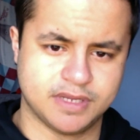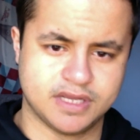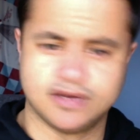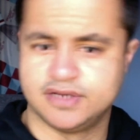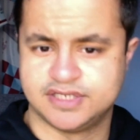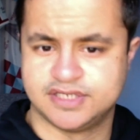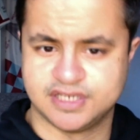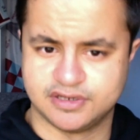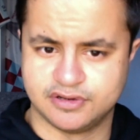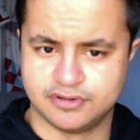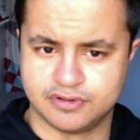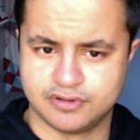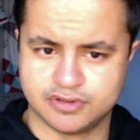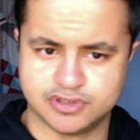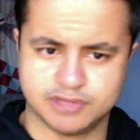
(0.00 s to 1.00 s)
I know he signed a new
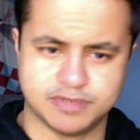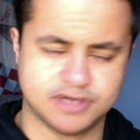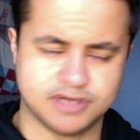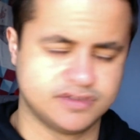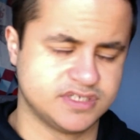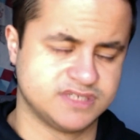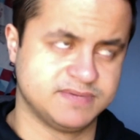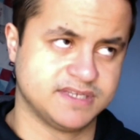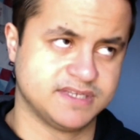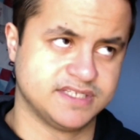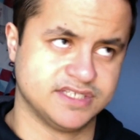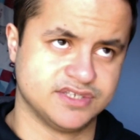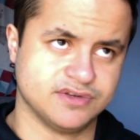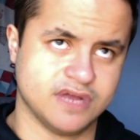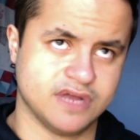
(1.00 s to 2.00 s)
contract, but I don't suspect
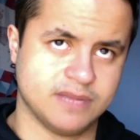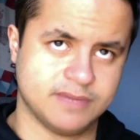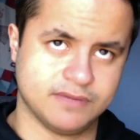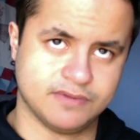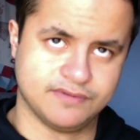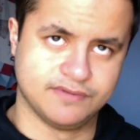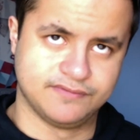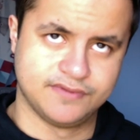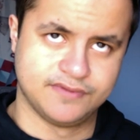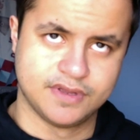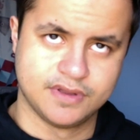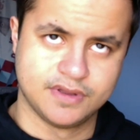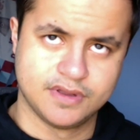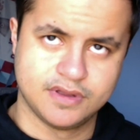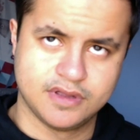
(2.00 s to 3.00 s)
he's too happy with
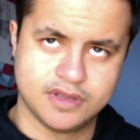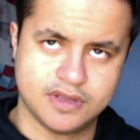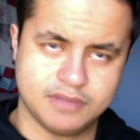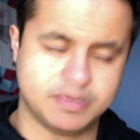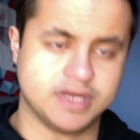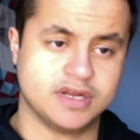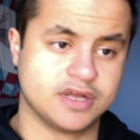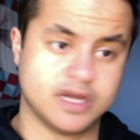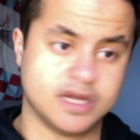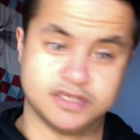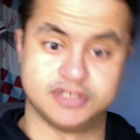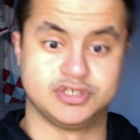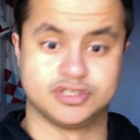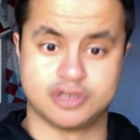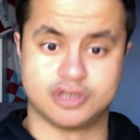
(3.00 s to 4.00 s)
being the guy to
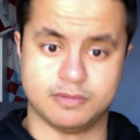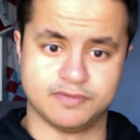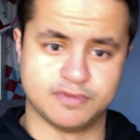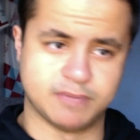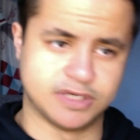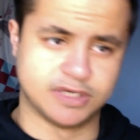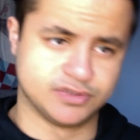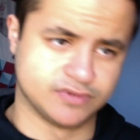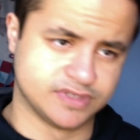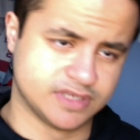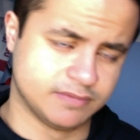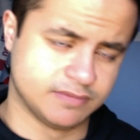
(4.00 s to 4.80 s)
just come off the bench all the time.